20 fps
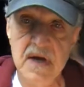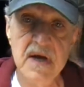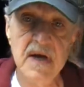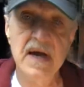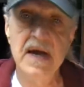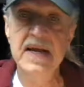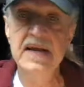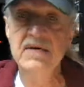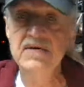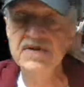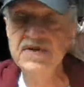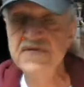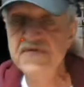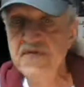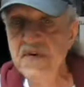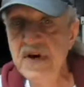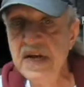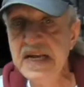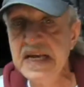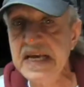and it was
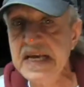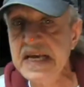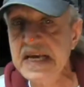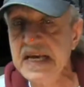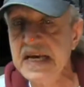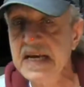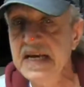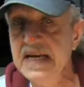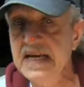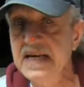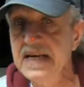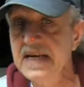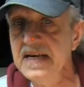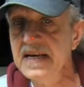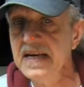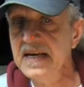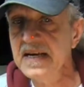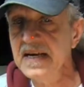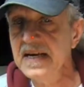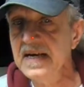funny,
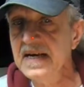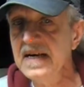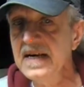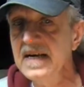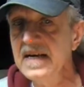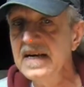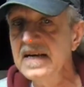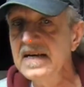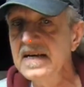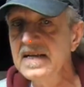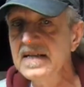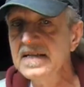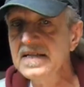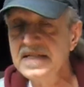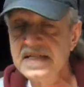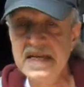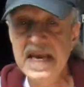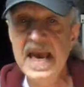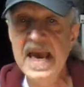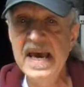
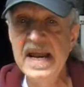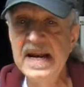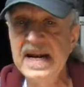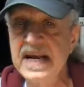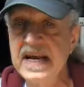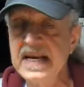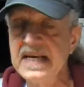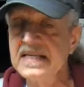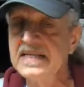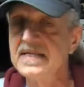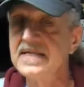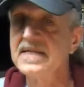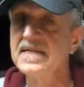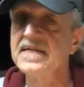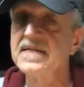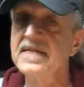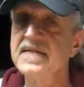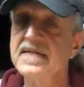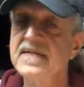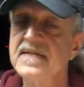these candidates,